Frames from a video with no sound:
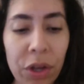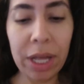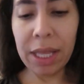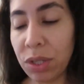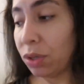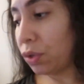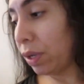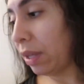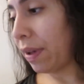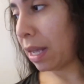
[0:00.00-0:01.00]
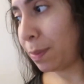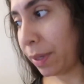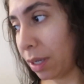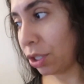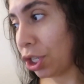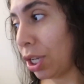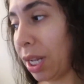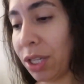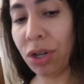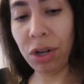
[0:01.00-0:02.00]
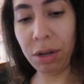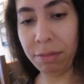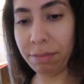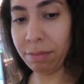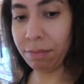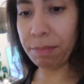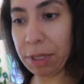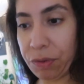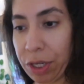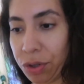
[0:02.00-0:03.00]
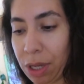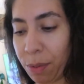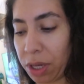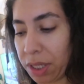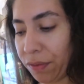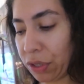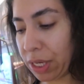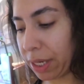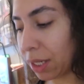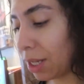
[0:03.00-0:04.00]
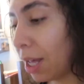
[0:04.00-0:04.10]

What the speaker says: Okay, let's do this really fast because she needs her Miss Rachel. I paused it for a second.